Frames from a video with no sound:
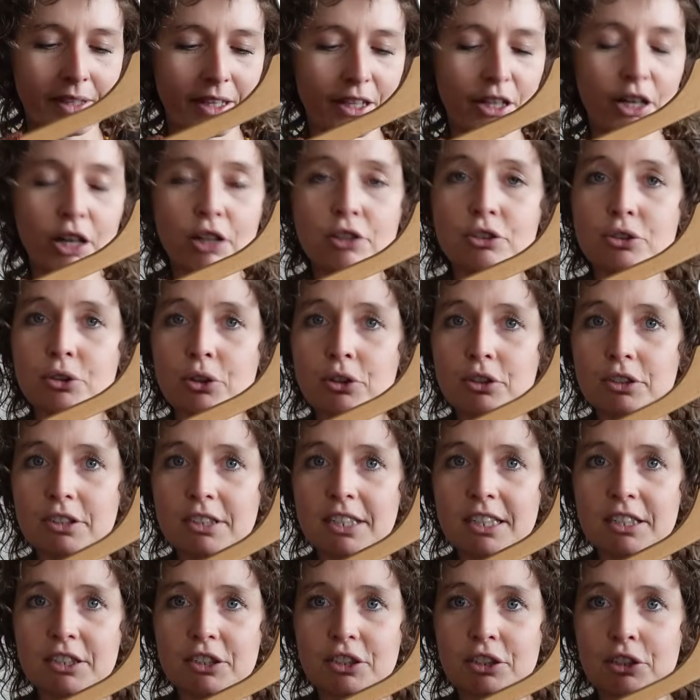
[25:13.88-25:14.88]
cast on
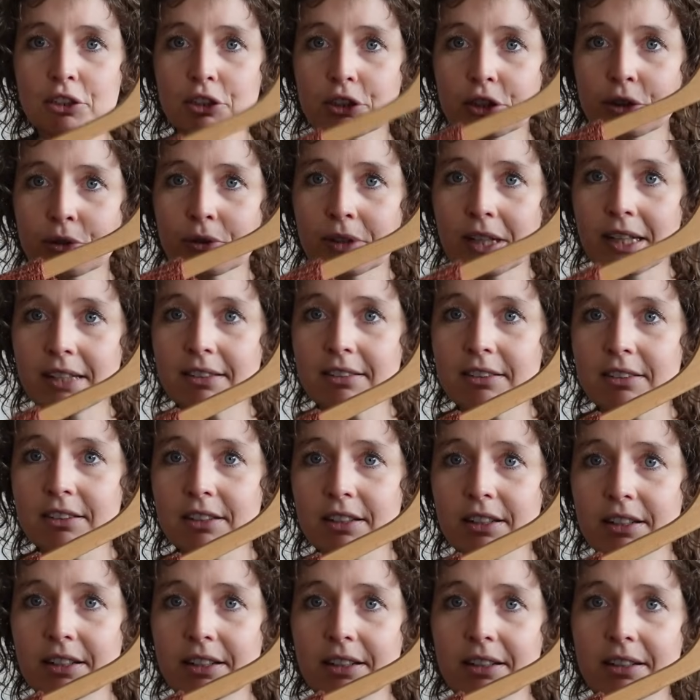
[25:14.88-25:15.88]
stitches, you knit
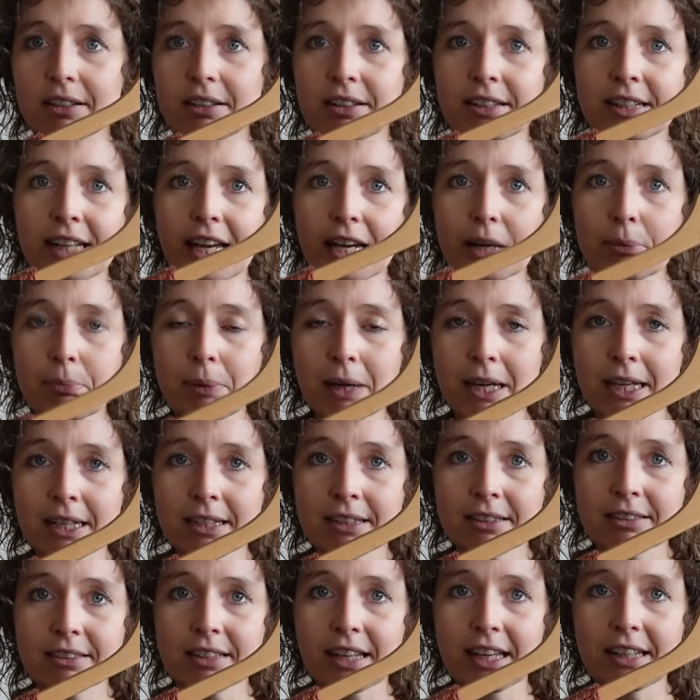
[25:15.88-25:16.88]
the
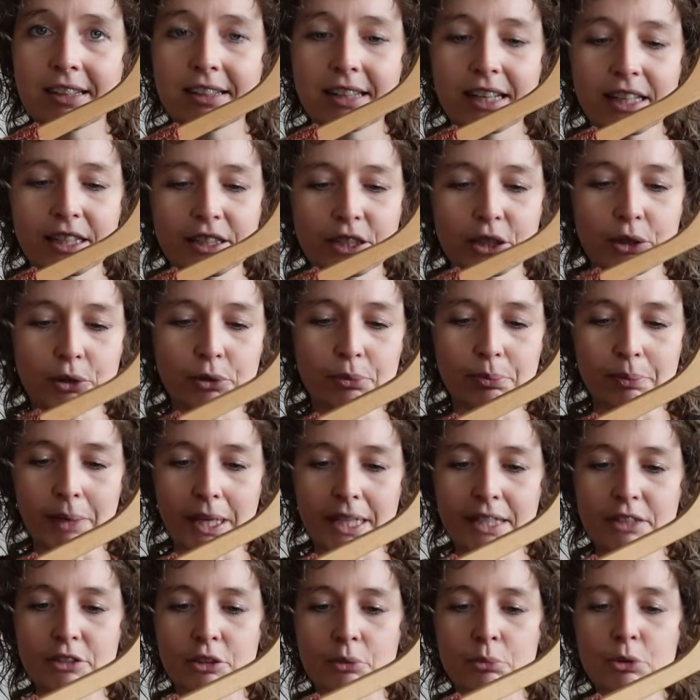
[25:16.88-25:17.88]
neckband, and then you
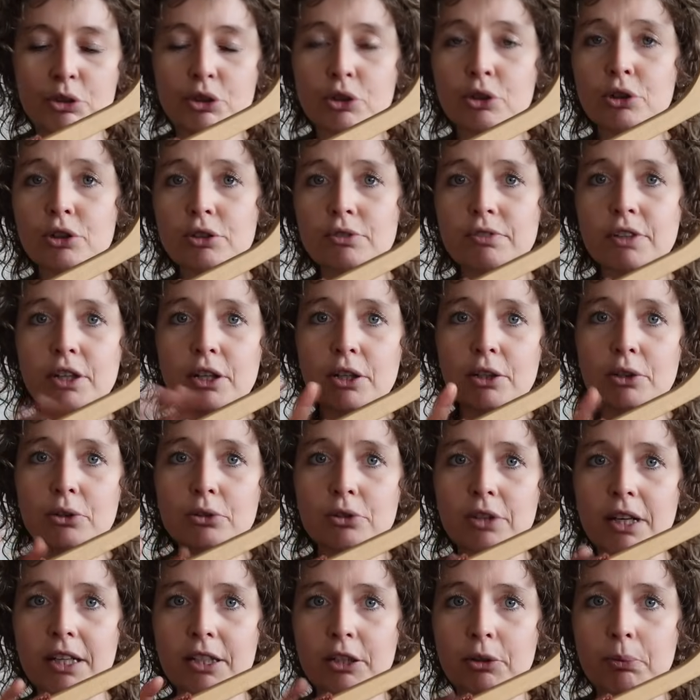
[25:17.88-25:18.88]
make some short
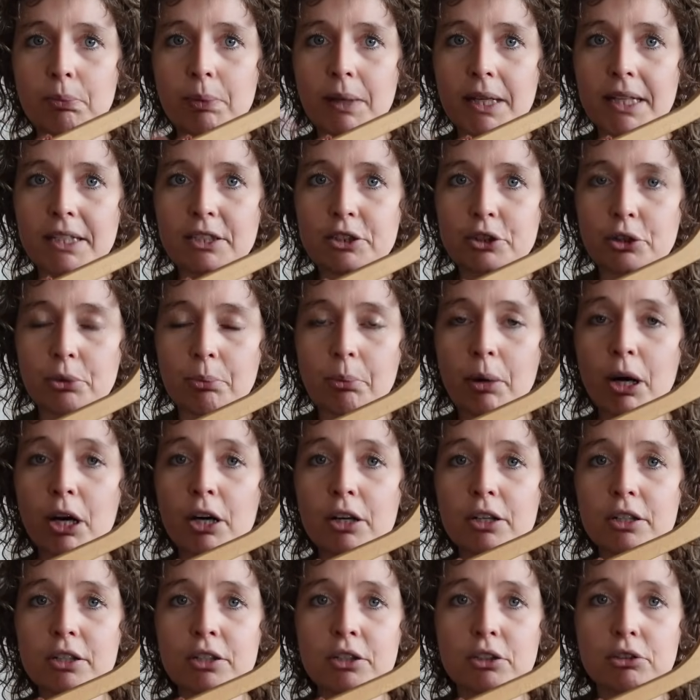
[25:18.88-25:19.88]
rows and you place your
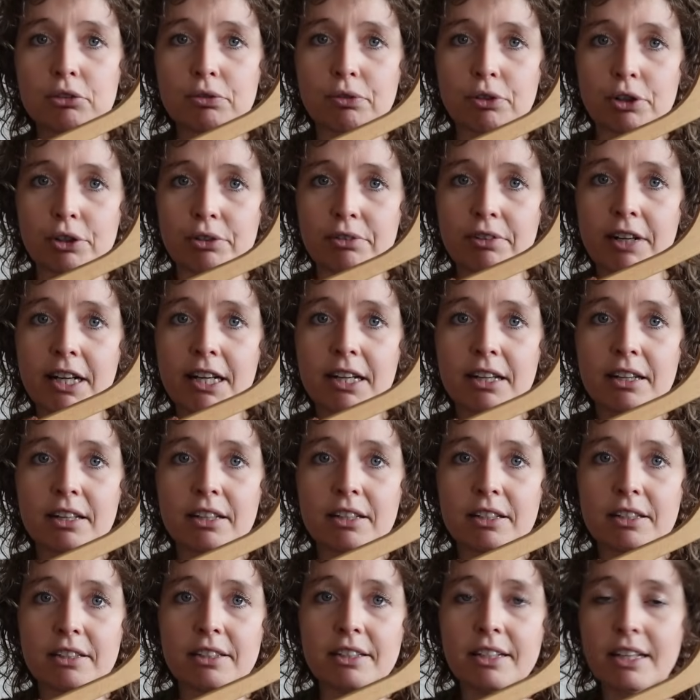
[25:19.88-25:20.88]
markers for the
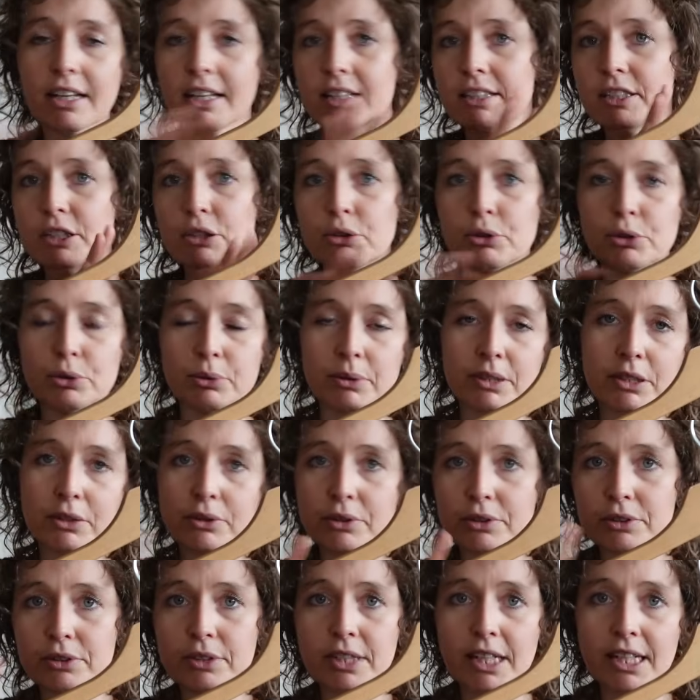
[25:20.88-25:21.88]
raglan and you do it
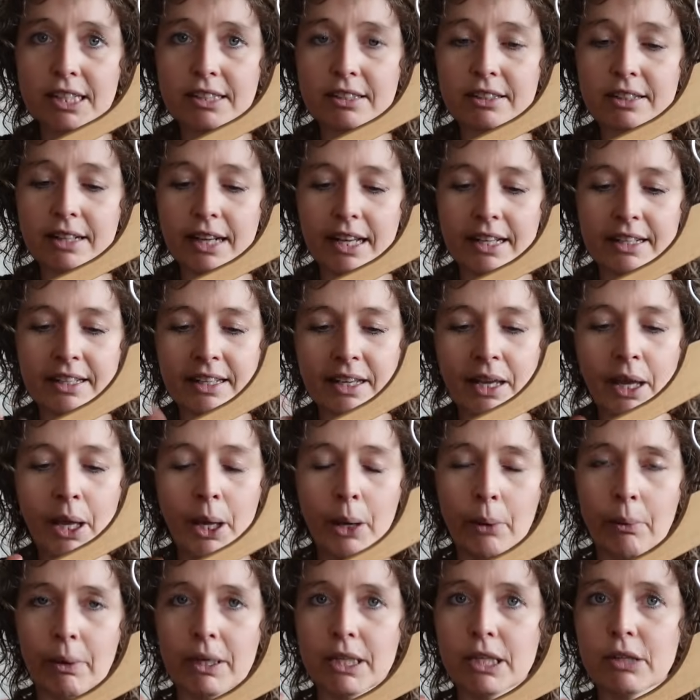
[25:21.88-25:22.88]
all together. And
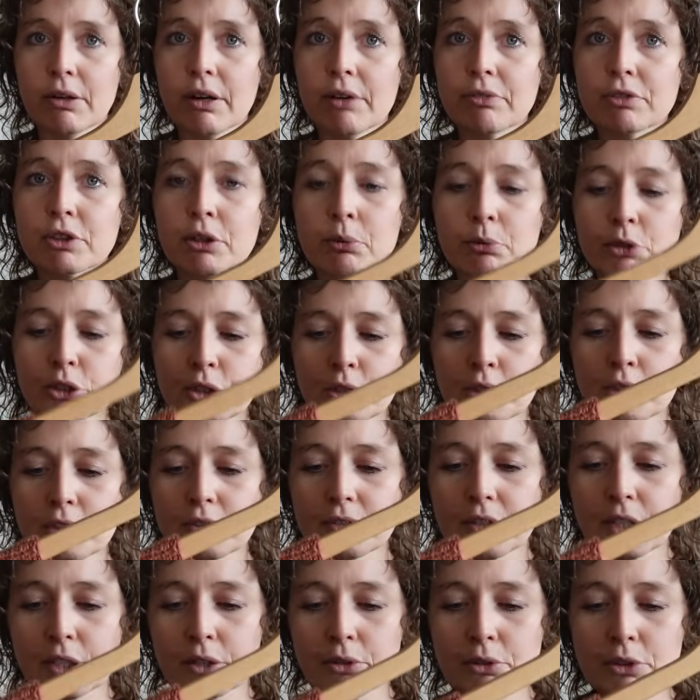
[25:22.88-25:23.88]
when you have some
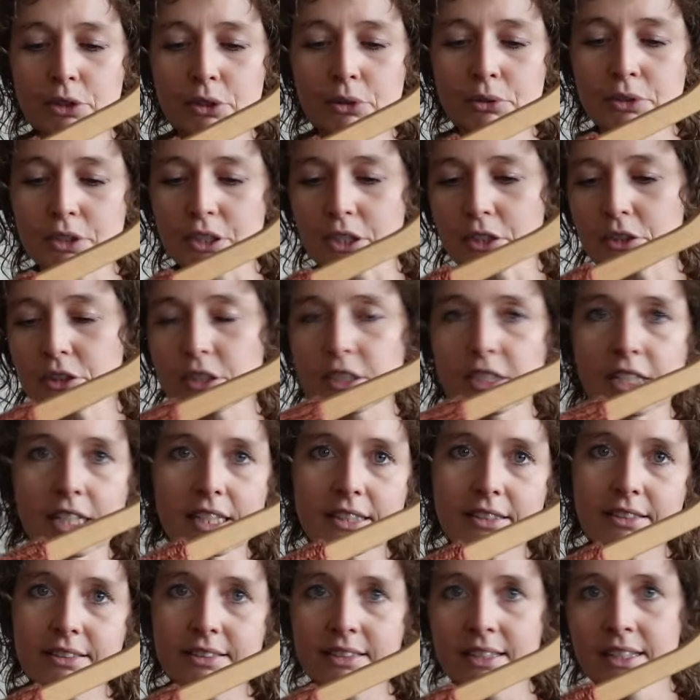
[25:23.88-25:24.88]
short rows, you just
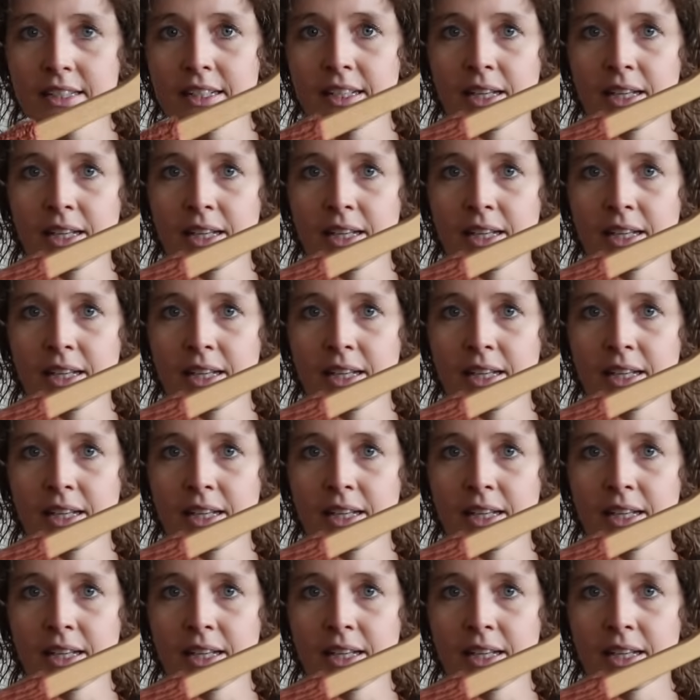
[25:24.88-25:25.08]
knit